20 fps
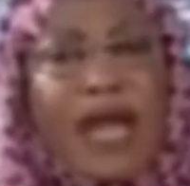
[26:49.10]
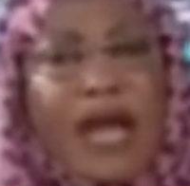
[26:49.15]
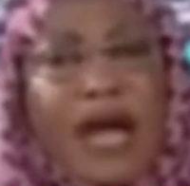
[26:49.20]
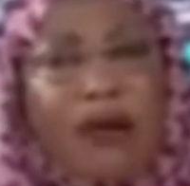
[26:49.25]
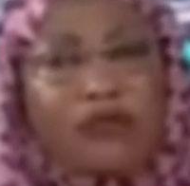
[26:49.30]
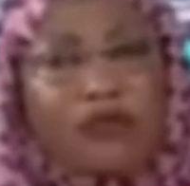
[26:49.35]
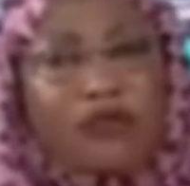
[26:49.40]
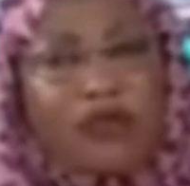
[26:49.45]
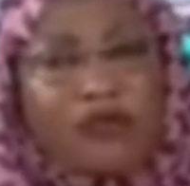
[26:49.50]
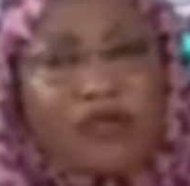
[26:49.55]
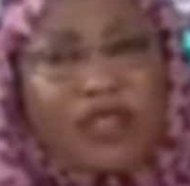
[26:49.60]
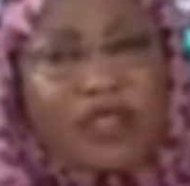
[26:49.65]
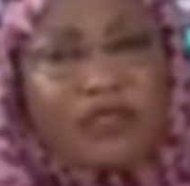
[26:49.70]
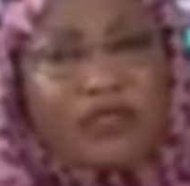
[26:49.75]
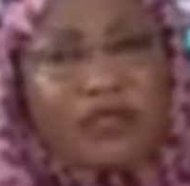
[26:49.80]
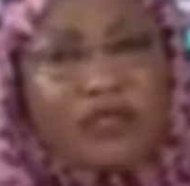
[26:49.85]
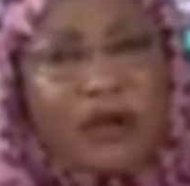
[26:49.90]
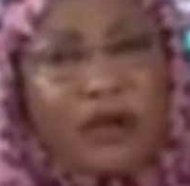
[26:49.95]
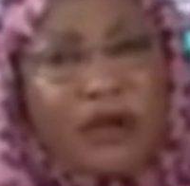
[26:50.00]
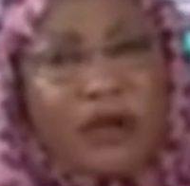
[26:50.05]
out of
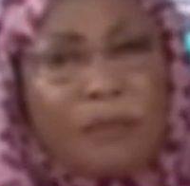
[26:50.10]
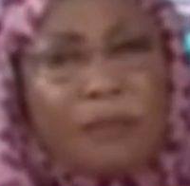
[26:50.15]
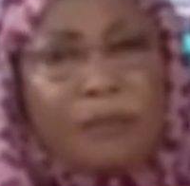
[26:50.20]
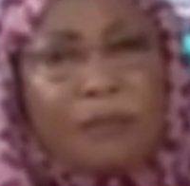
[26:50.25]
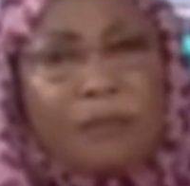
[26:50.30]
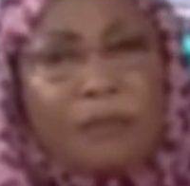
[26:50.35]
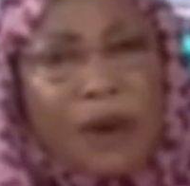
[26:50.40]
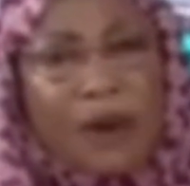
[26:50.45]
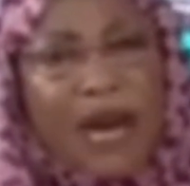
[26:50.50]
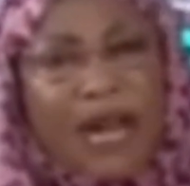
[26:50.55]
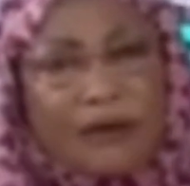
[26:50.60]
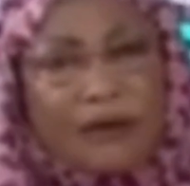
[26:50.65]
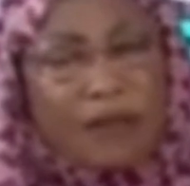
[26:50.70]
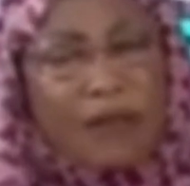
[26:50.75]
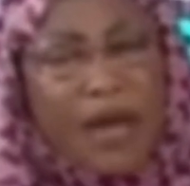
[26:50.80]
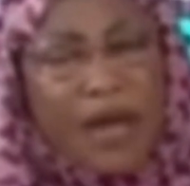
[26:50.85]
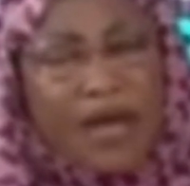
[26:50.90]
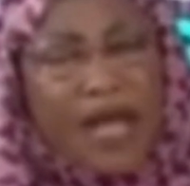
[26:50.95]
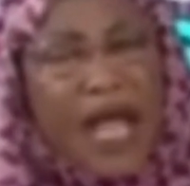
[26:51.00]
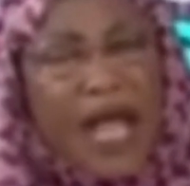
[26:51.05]
this blood
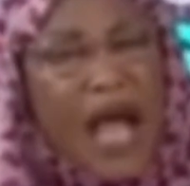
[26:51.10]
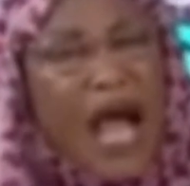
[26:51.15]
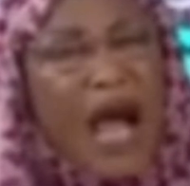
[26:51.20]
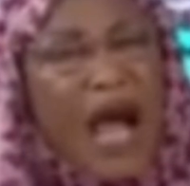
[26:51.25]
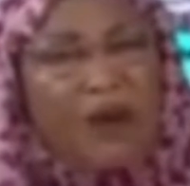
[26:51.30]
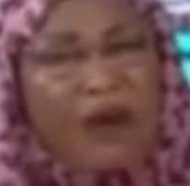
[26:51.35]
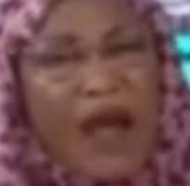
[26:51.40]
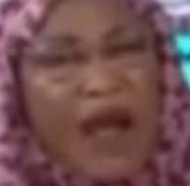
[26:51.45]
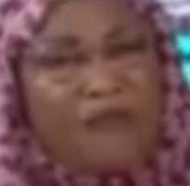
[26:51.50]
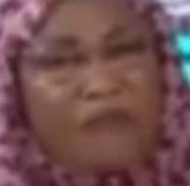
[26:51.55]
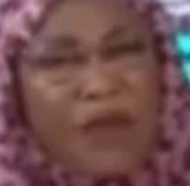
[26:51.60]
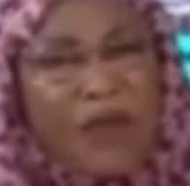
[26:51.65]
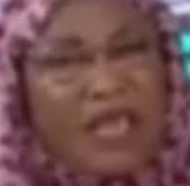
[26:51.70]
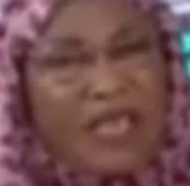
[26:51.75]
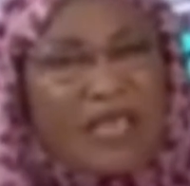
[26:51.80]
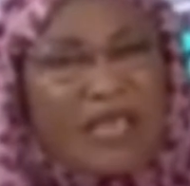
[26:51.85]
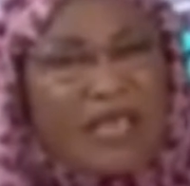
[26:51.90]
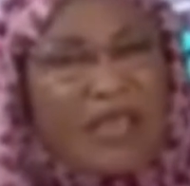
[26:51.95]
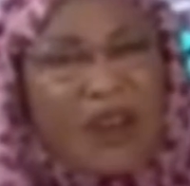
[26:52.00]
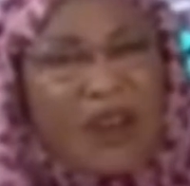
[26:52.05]
money, I would have
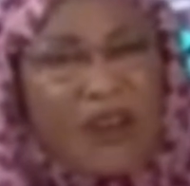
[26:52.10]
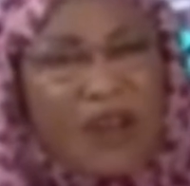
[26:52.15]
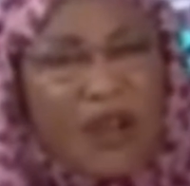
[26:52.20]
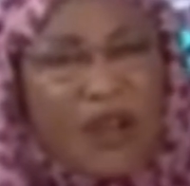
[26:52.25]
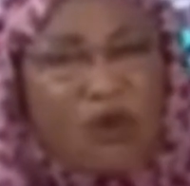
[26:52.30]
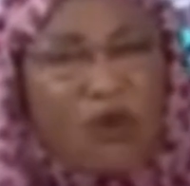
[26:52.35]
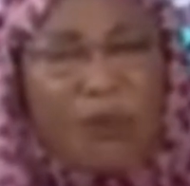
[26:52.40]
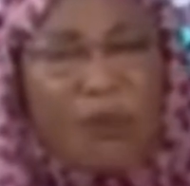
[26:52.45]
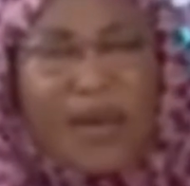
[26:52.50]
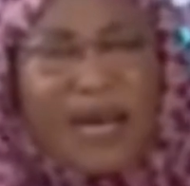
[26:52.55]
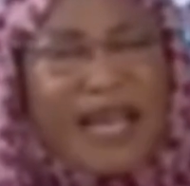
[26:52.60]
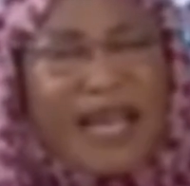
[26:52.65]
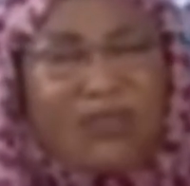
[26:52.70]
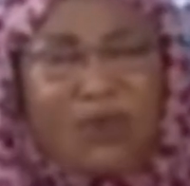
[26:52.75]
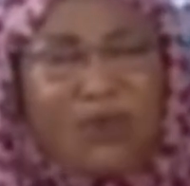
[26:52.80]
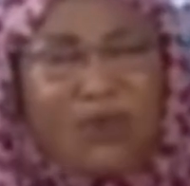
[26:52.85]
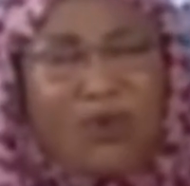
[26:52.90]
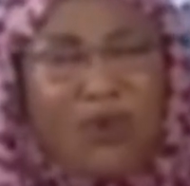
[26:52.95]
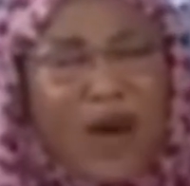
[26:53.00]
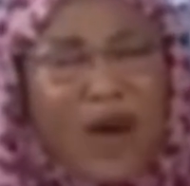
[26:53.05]
made it long ago, but I
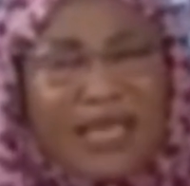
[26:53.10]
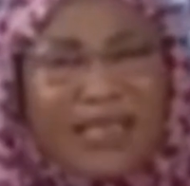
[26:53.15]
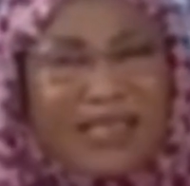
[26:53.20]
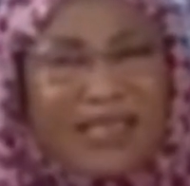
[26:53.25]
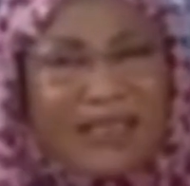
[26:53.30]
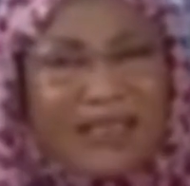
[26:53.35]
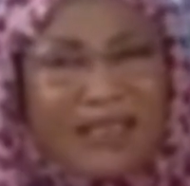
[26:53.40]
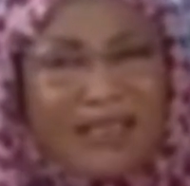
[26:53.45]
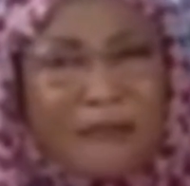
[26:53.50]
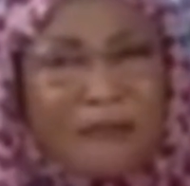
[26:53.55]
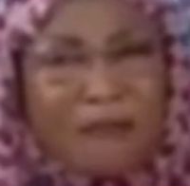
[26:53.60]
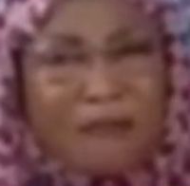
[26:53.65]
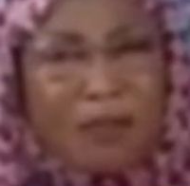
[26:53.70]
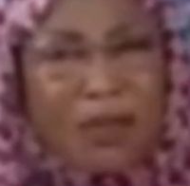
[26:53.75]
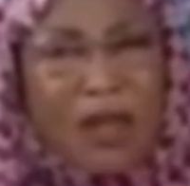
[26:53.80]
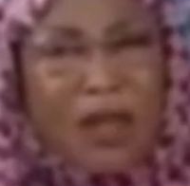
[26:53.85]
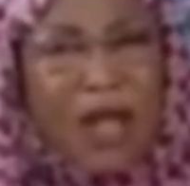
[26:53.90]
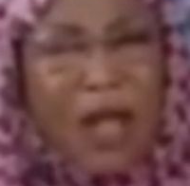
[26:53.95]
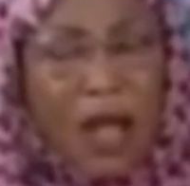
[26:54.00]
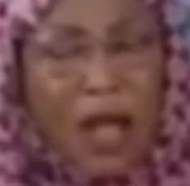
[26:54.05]
don't want it.
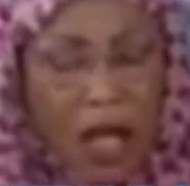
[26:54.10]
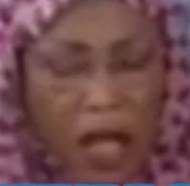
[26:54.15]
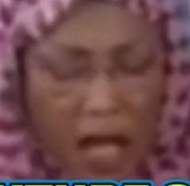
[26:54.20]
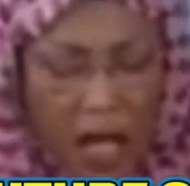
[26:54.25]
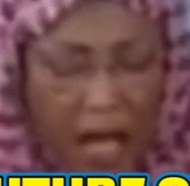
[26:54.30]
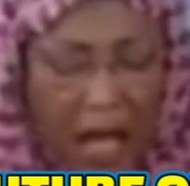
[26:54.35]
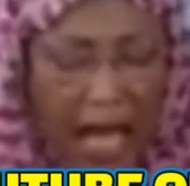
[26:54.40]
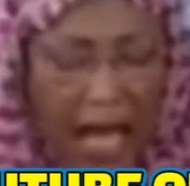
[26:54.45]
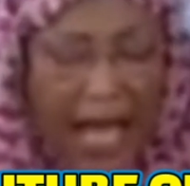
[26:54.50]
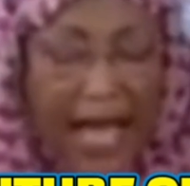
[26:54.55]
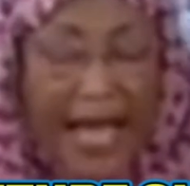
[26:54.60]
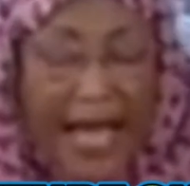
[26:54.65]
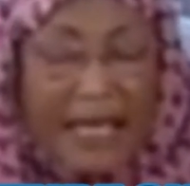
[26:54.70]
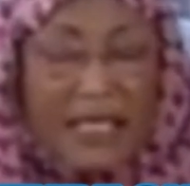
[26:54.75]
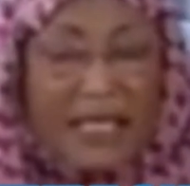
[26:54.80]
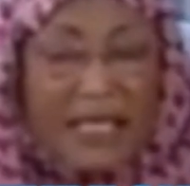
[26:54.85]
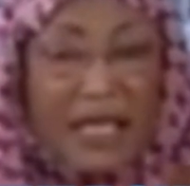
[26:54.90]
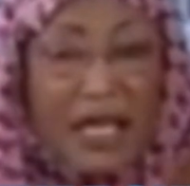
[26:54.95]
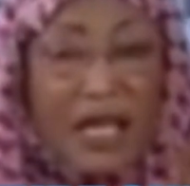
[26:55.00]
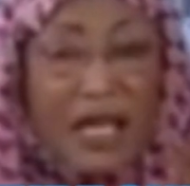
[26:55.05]

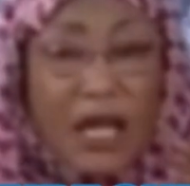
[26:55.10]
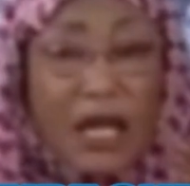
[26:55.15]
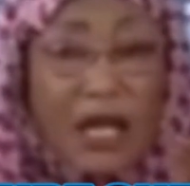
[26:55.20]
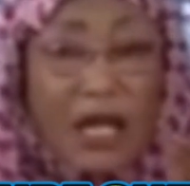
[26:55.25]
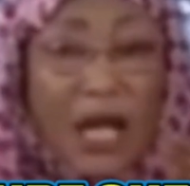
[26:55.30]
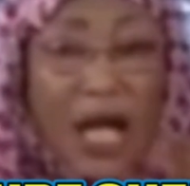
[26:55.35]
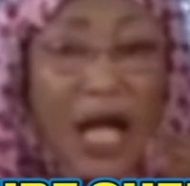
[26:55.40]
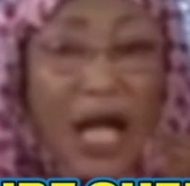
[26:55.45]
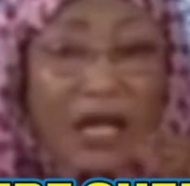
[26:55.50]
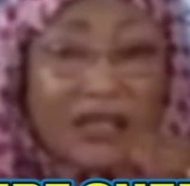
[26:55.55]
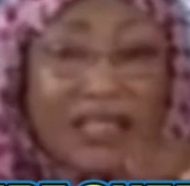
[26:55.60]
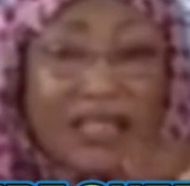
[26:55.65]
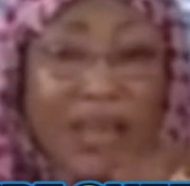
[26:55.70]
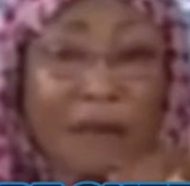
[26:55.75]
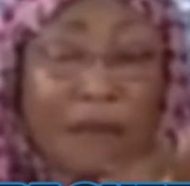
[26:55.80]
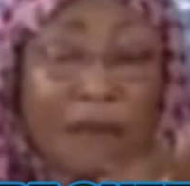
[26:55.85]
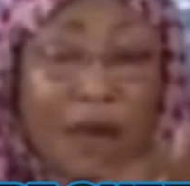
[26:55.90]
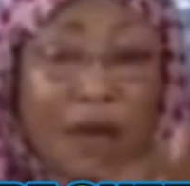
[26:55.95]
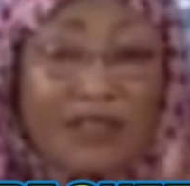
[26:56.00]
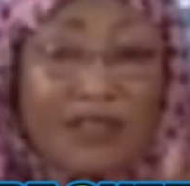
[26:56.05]
And
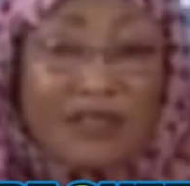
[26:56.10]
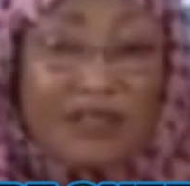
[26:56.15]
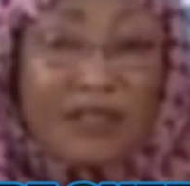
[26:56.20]
why